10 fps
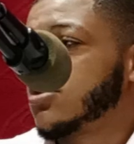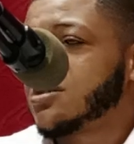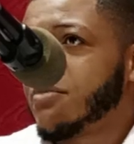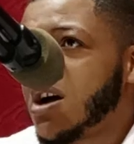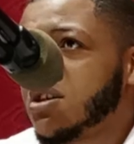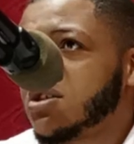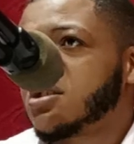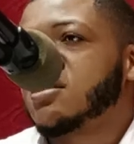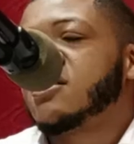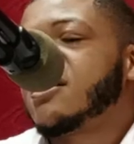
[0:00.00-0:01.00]
is managed
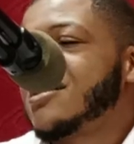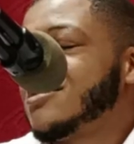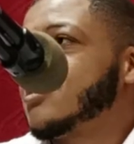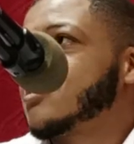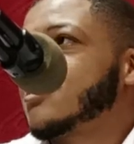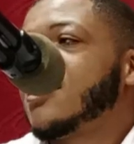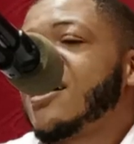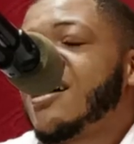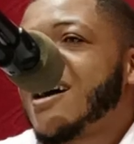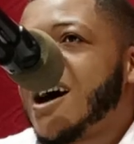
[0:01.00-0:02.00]
is
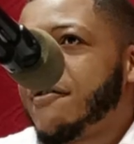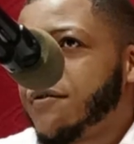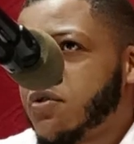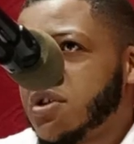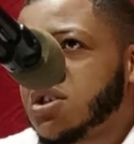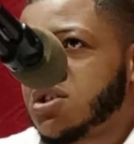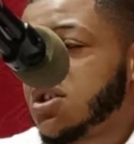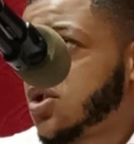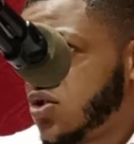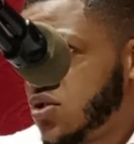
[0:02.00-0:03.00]

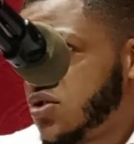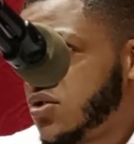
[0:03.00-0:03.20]
afforestation,